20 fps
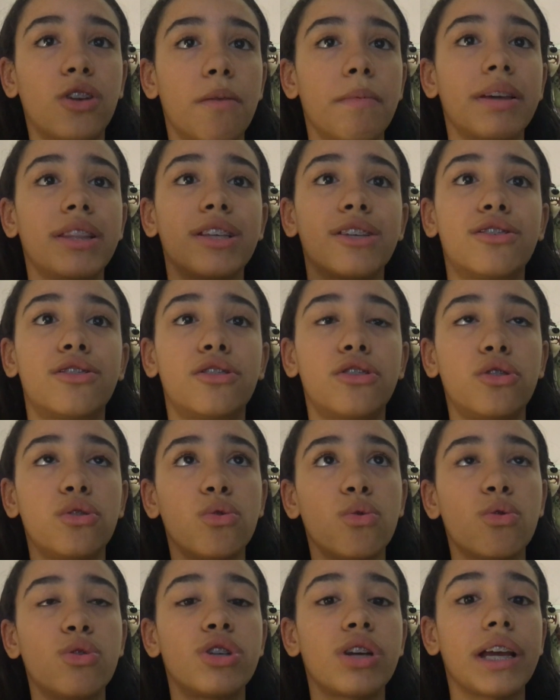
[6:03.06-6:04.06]
throw me this
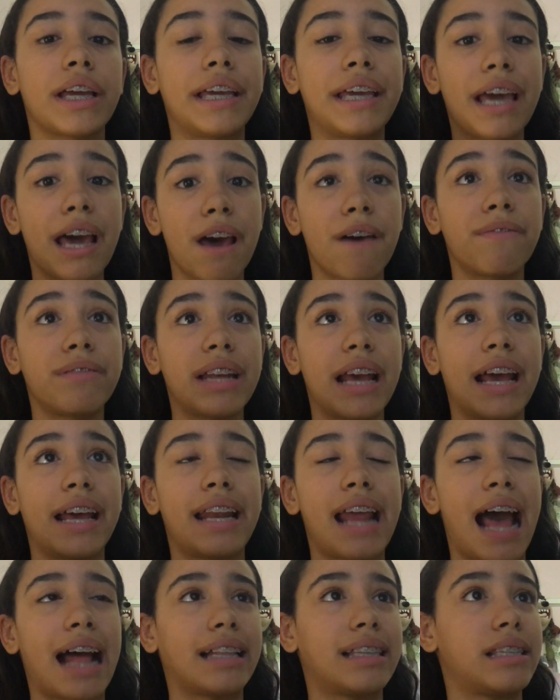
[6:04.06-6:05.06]
huge gift,
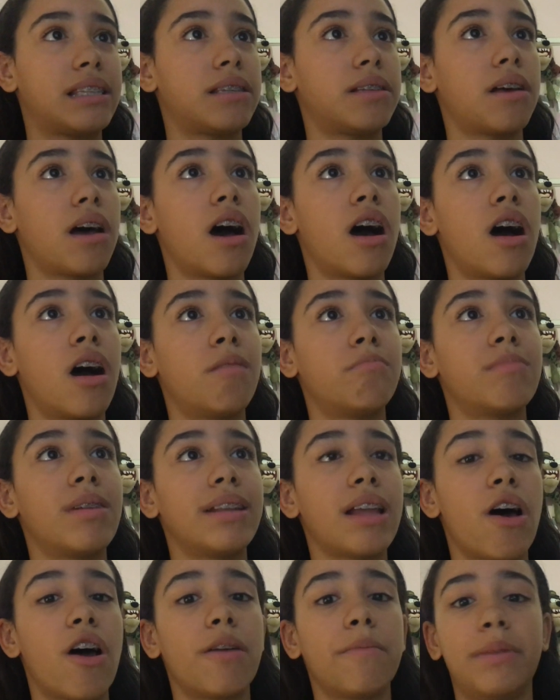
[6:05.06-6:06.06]
and that's
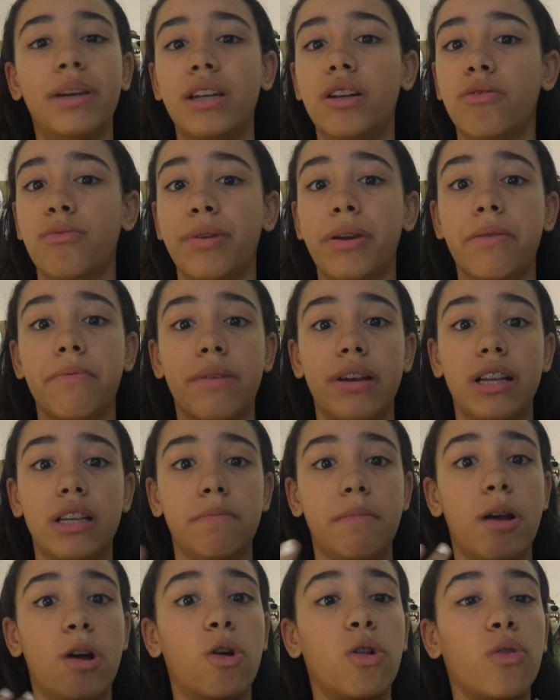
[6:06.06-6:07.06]
allowing me to
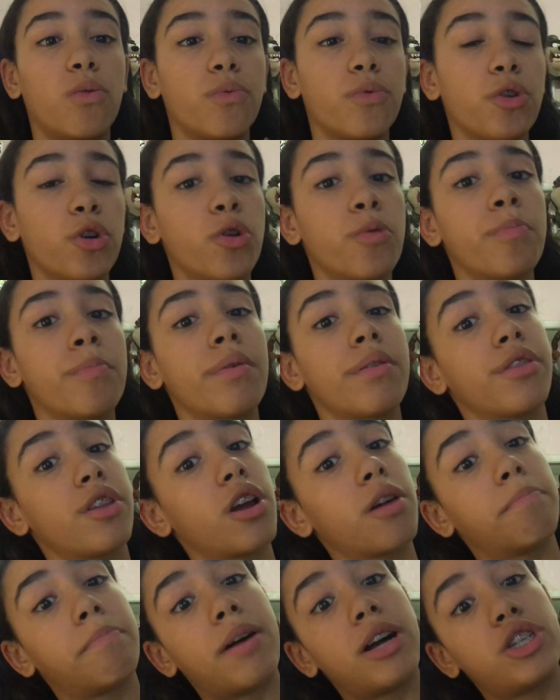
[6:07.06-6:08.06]
rearrange my whole room.
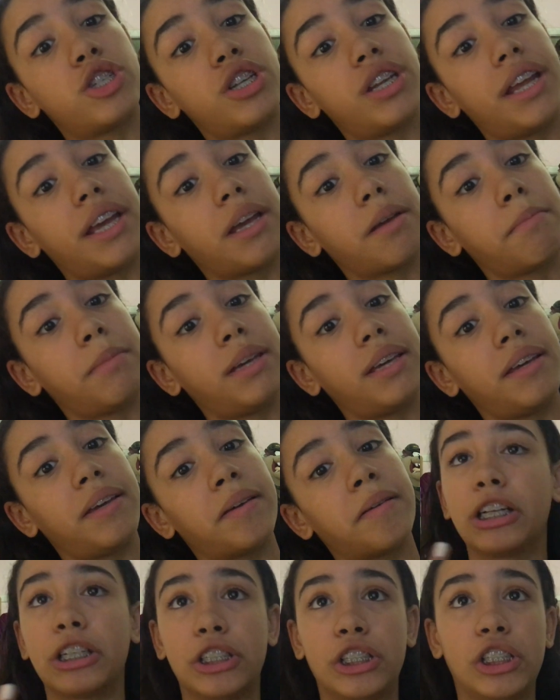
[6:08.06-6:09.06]
They're budgeting me.